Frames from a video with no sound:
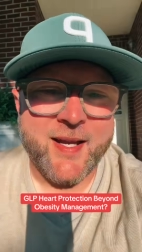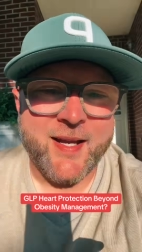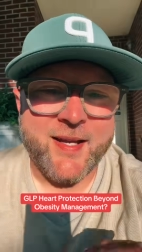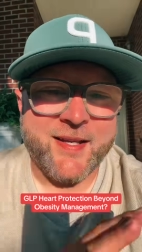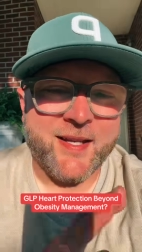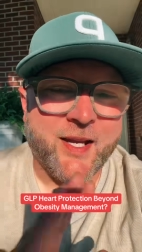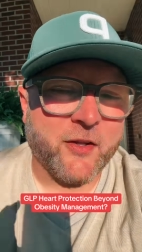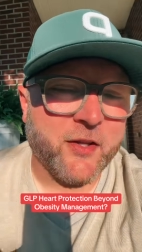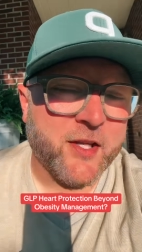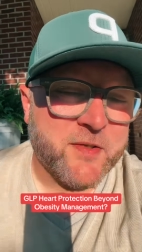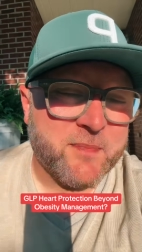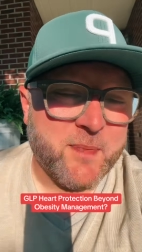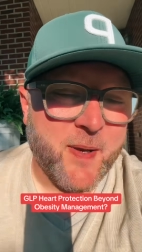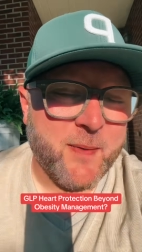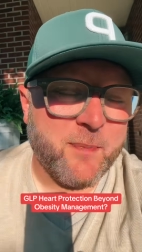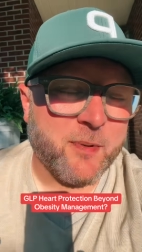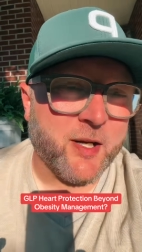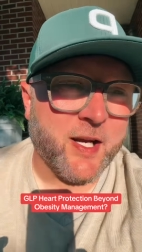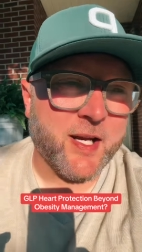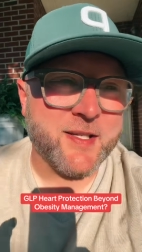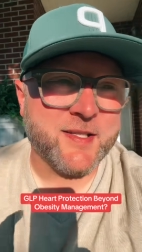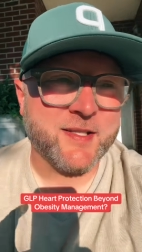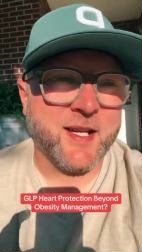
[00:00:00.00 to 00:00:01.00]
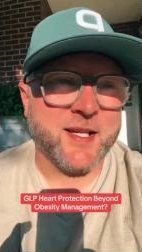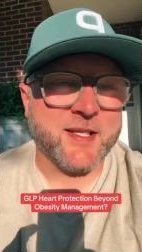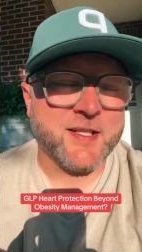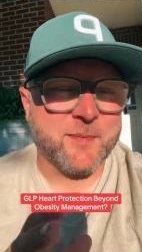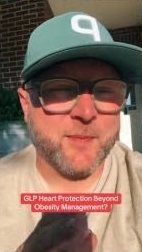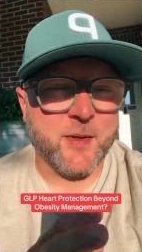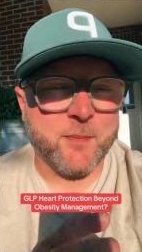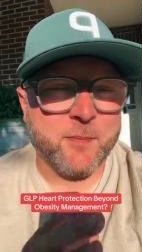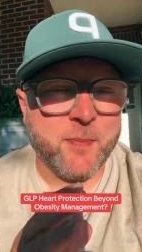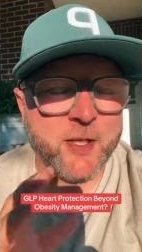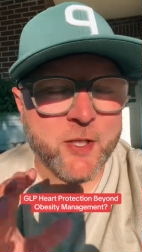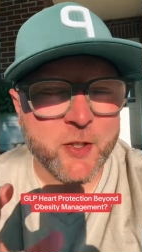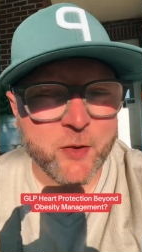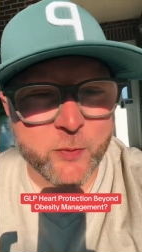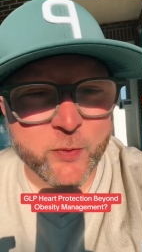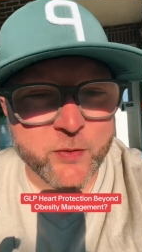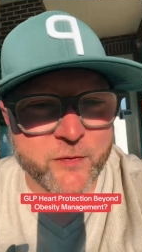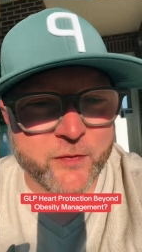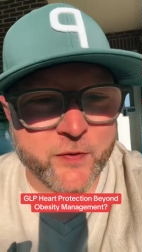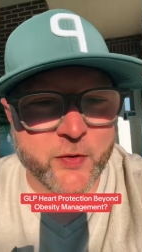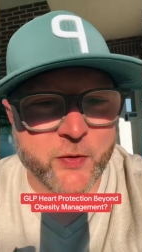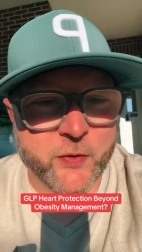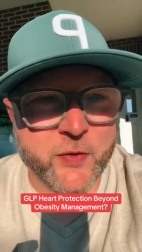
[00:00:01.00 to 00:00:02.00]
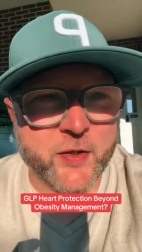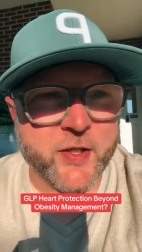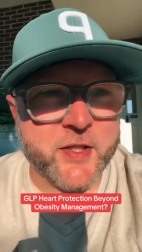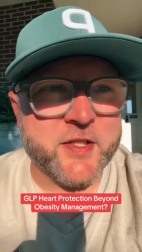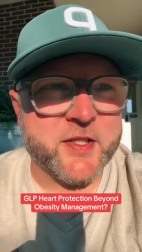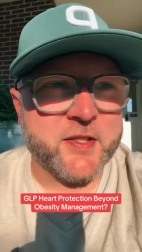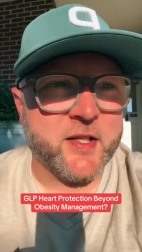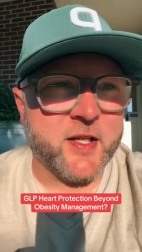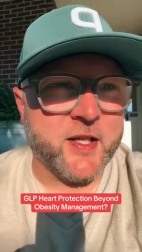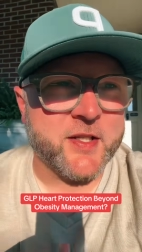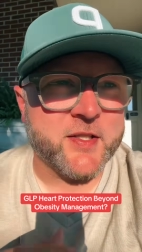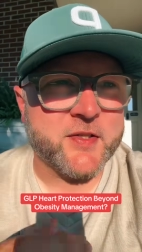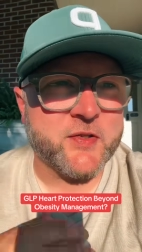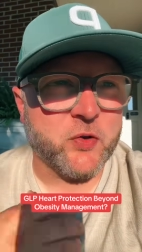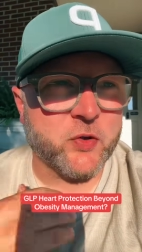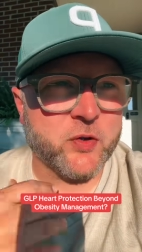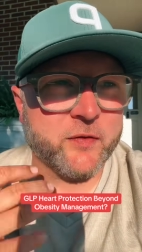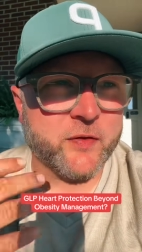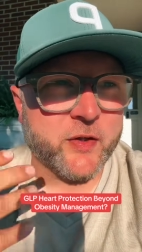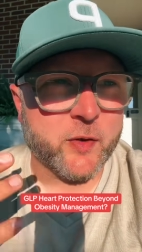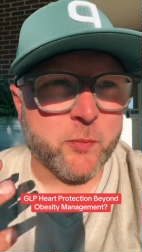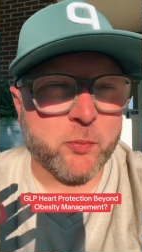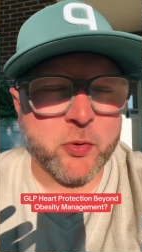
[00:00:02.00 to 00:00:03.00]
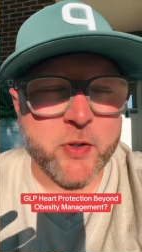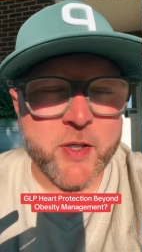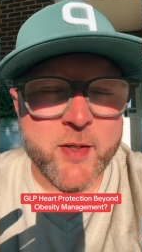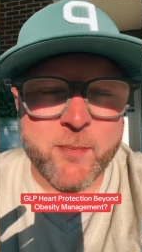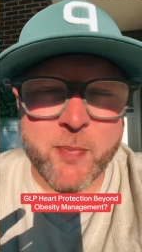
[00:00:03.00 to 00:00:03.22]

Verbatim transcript: Now, this paper has yet to be peer reviewed, it's, it's sort of in a pre